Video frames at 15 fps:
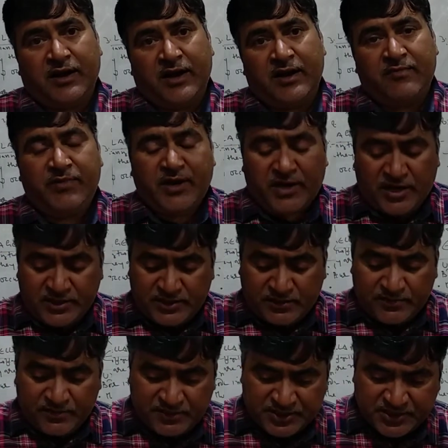and because
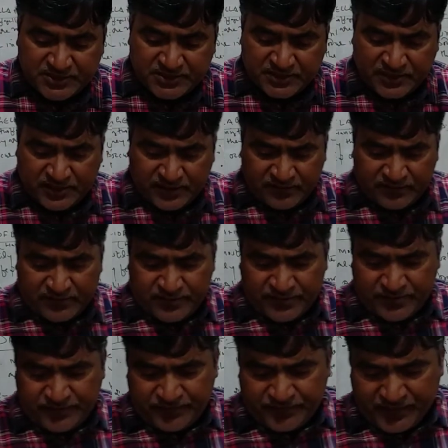of the presence of
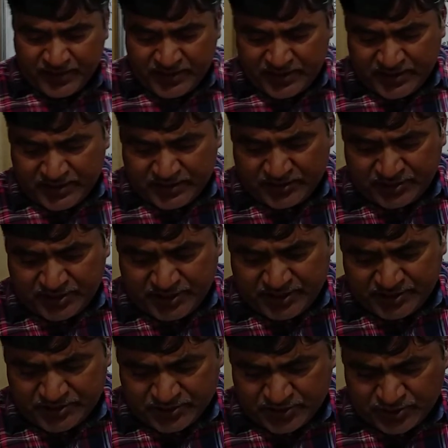
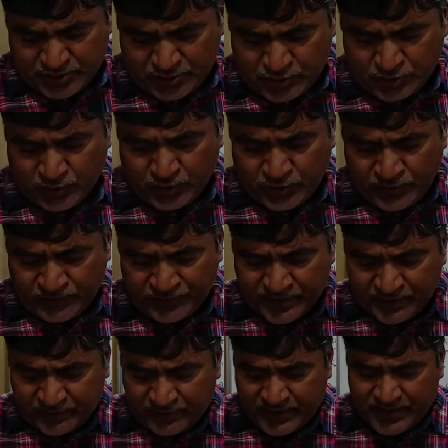these two
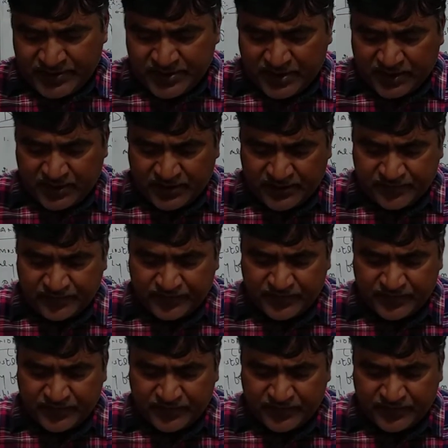flagella,